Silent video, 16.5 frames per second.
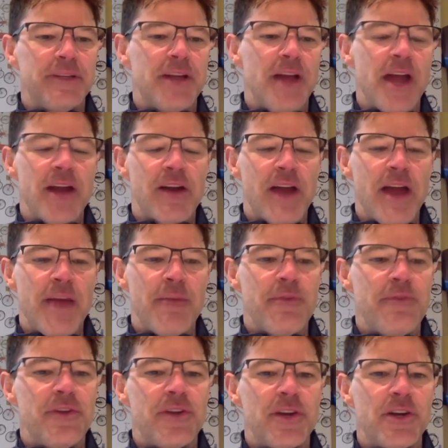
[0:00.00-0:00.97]
diagram of
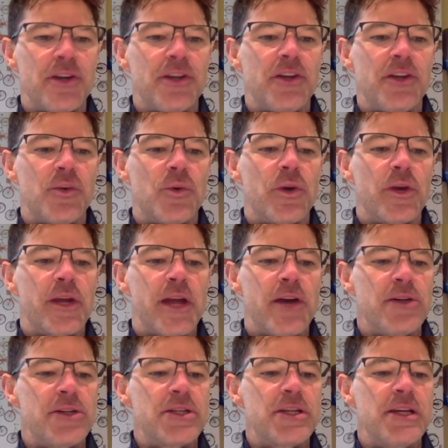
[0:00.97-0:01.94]
your
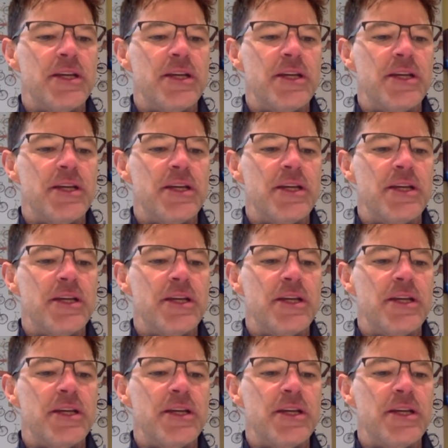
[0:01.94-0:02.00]
workout.